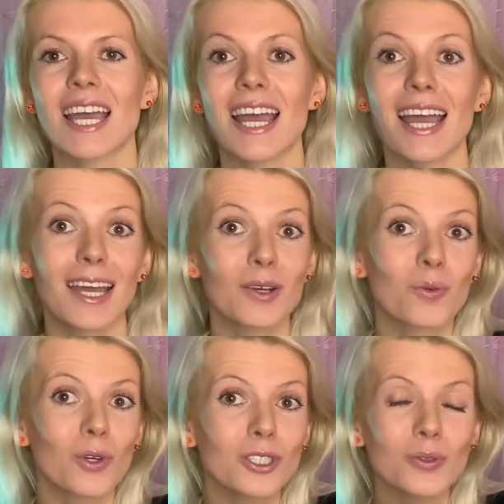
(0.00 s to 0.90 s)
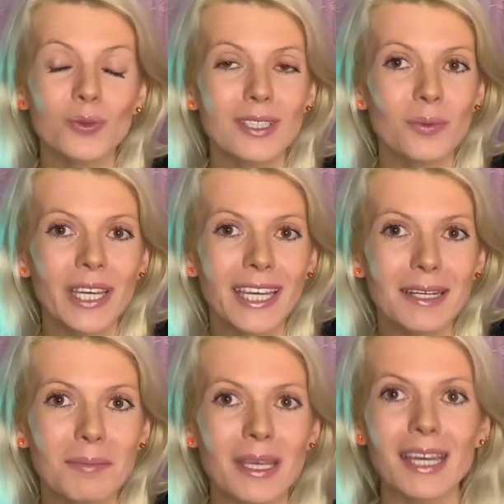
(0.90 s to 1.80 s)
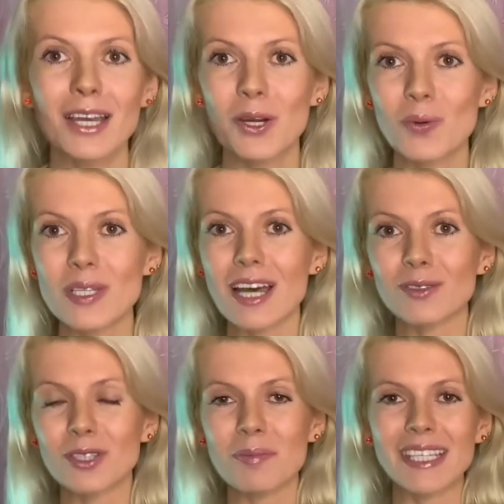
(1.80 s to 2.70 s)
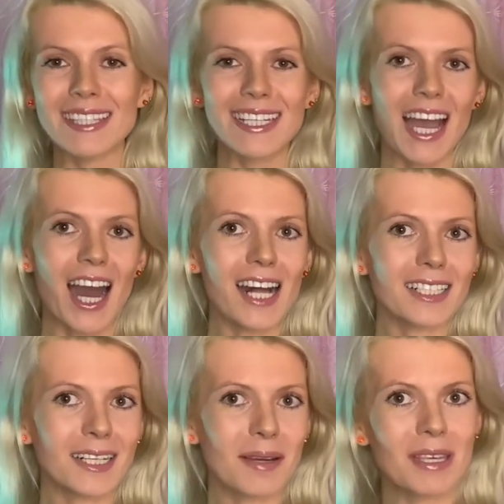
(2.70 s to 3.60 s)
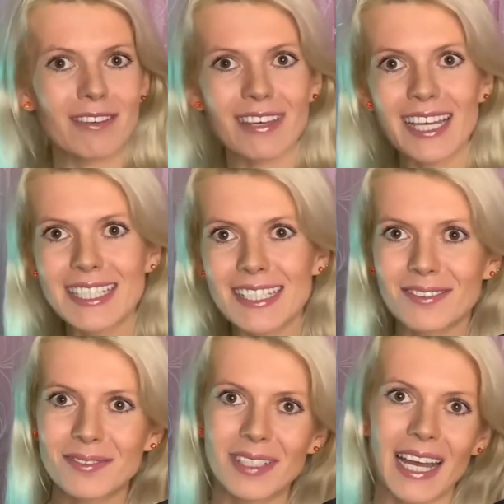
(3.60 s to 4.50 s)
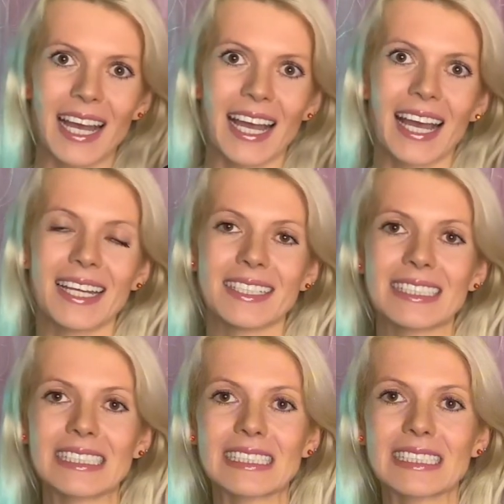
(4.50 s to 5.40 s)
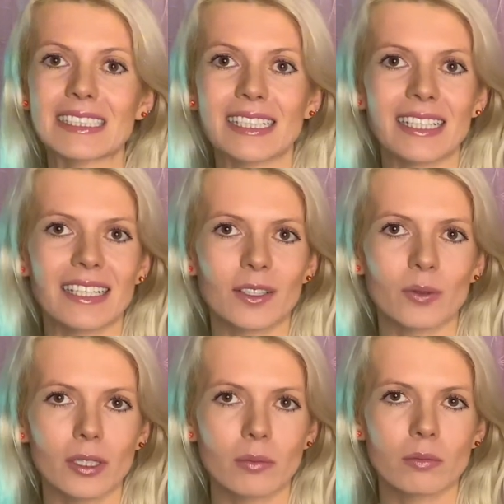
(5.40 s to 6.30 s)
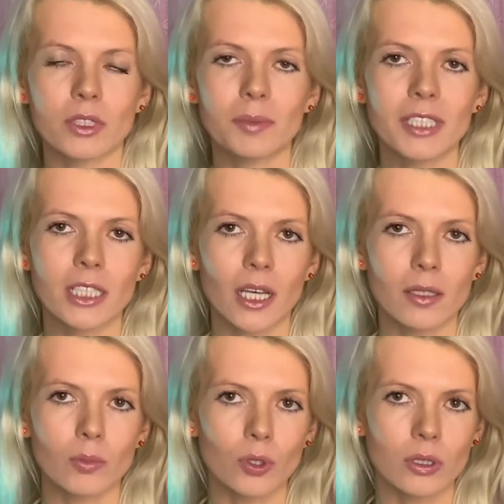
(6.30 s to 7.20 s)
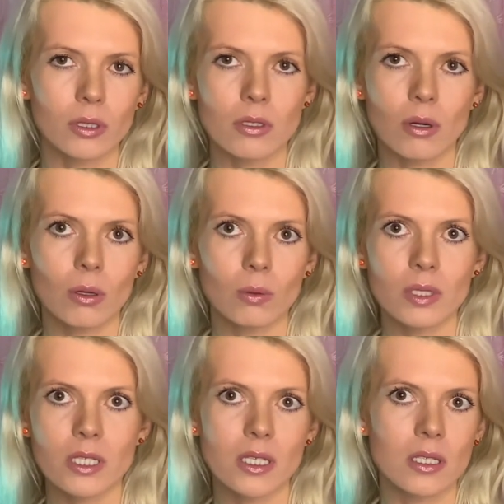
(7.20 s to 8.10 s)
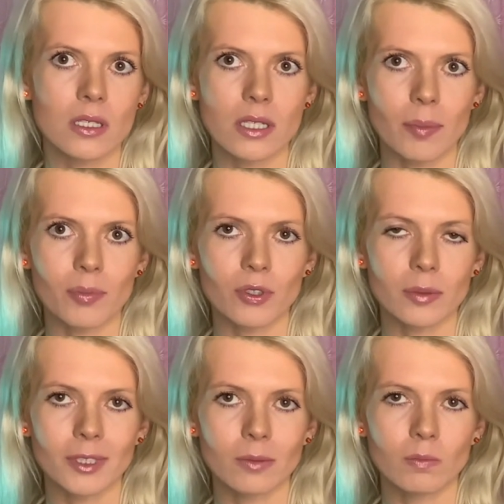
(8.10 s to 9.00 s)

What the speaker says: And what would the weekend be without Dmitry Medvedev? And anyway, Dmitry and Bodos, always inseparable.